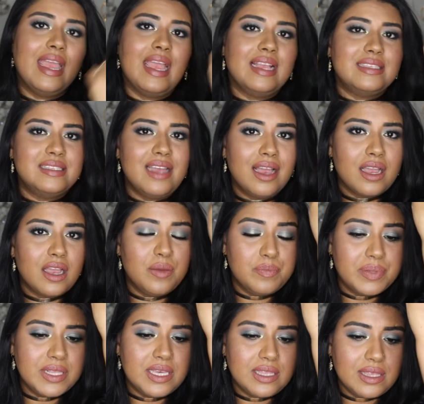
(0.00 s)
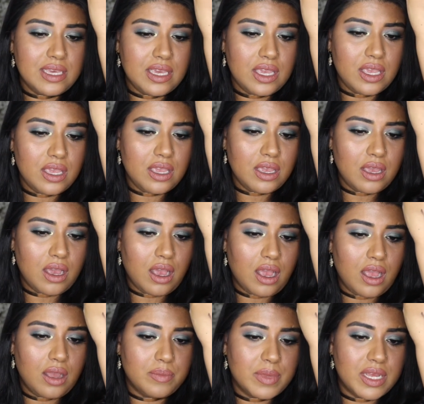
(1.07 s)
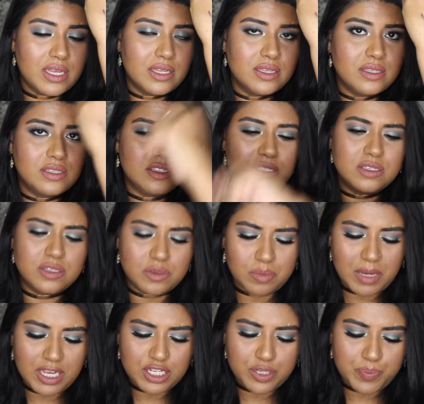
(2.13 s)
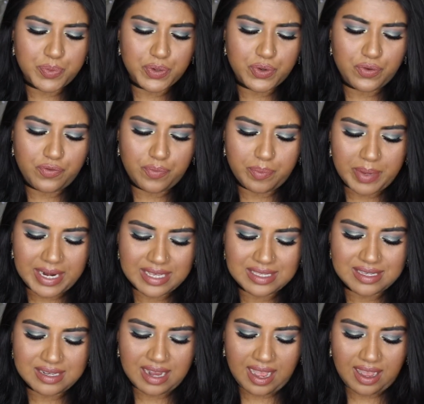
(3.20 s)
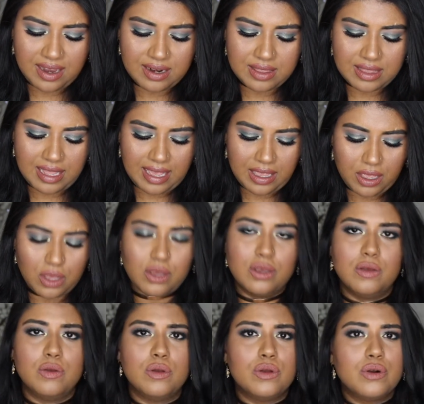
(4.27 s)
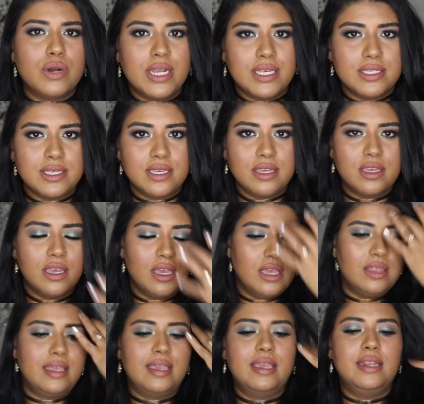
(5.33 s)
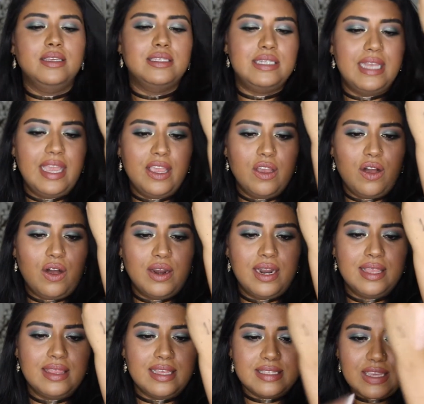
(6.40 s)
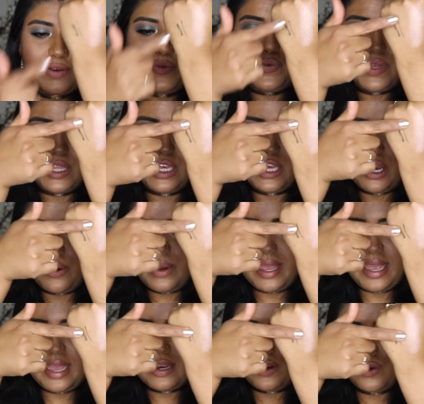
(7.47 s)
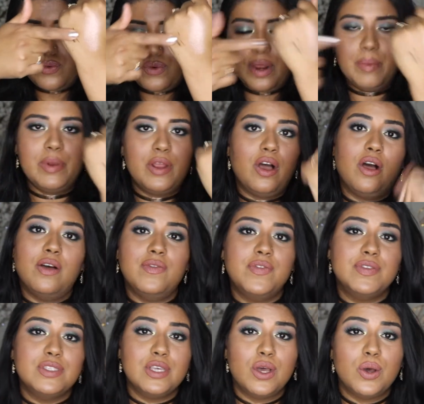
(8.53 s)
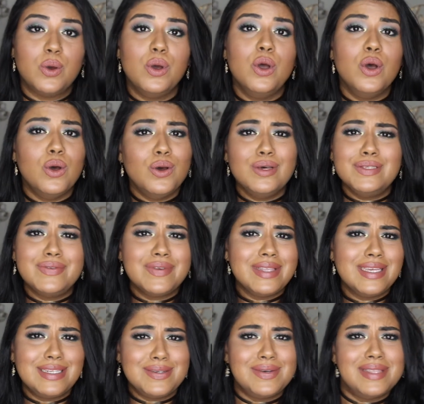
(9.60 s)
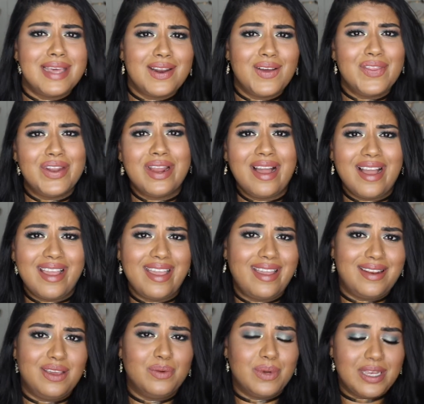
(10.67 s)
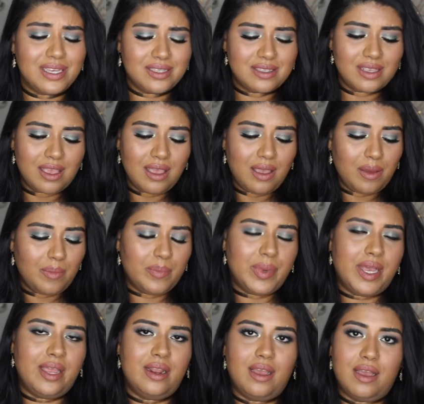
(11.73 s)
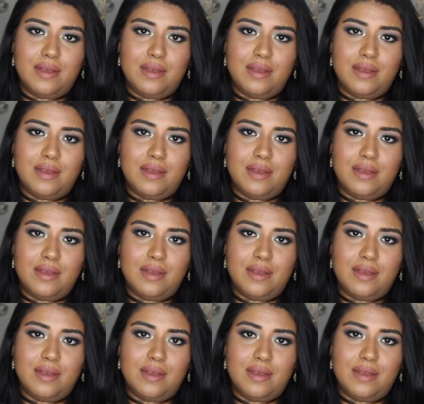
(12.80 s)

It's not completely smudge proof, but it's not like crazy. Like it is staying on unless I really go and rub it off, so who's really doing that on their eye anyways? But